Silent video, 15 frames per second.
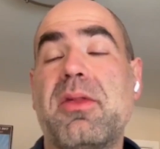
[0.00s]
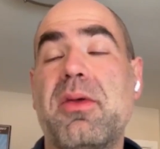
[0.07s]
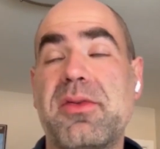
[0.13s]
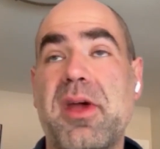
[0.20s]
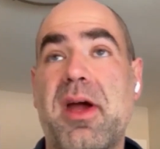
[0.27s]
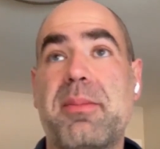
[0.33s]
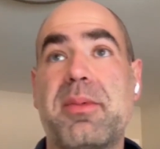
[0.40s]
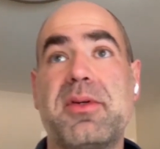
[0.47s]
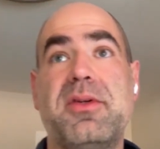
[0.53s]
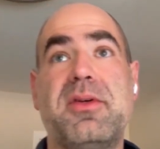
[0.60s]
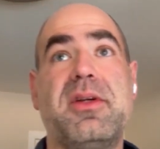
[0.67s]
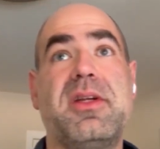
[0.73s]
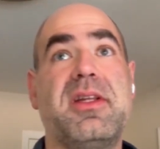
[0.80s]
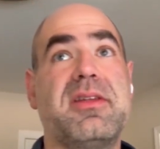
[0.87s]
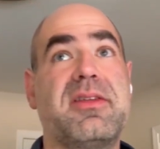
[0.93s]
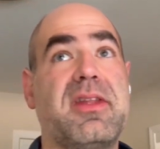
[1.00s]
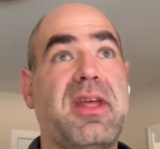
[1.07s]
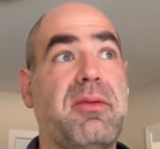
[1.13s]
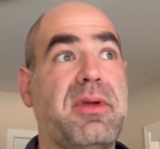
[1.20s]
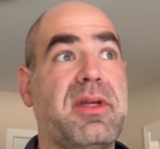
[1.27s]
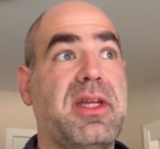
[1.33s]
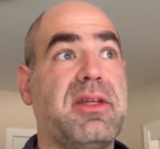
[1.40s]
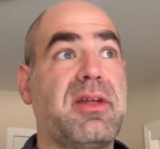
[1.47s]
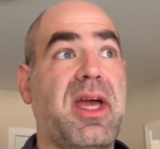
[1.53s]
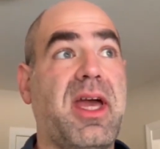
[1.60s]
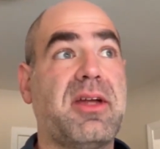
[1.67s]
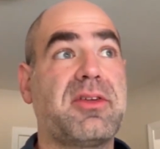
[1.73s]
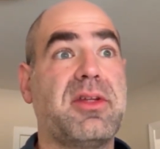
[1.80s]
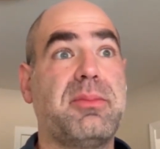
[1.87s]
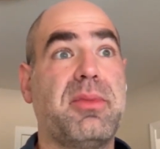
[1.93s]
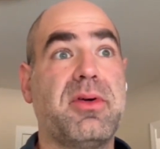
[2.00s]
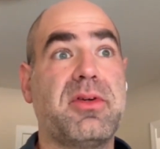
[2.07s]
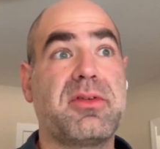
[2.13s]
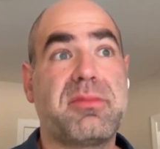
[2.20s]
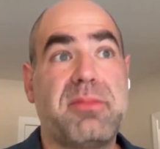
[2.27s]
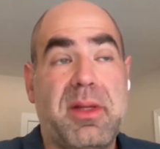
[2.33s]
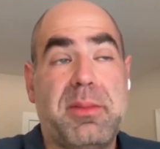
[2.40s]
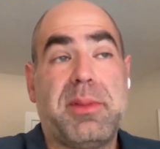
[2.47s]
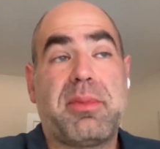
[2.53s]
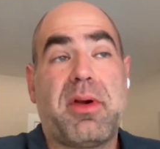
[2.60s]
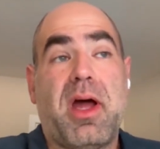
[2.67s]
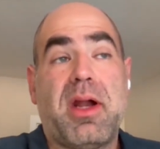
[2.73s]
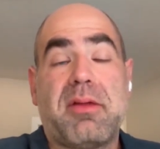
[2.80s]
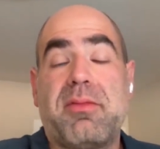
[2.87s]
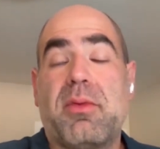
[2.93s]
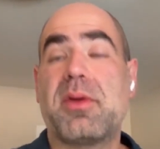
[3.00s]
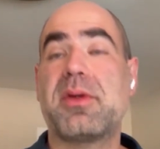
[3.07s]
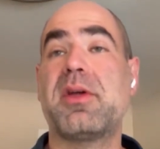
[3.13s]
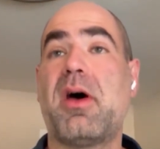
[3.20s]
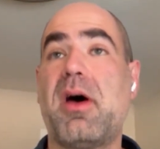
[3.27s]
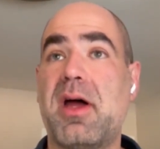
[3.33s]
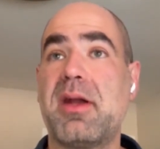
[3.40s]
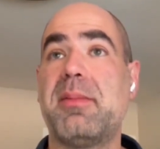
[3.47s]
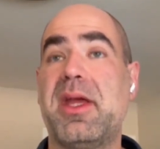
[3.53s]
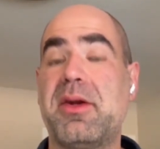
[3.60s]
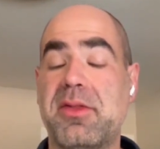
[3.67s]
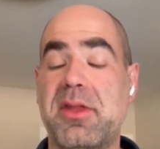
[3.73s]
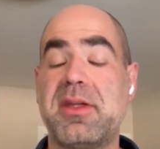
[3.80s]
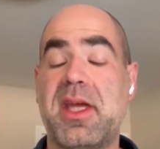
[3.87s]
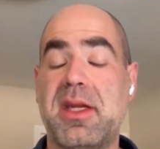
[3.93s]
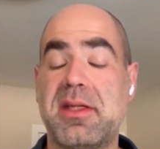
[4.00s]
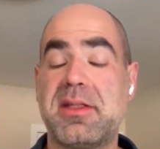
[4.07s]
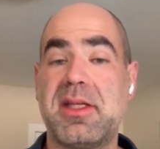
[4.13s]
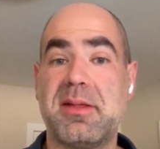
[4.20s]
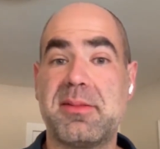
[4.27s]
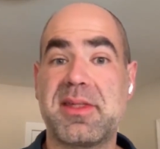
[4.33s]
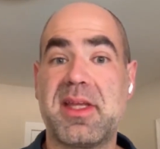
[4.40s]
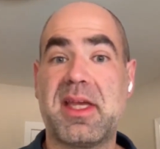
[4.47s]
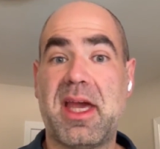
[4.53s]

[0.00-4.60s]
Are those opportunities that we need to actually push maybe product for it to automate, or the data teams?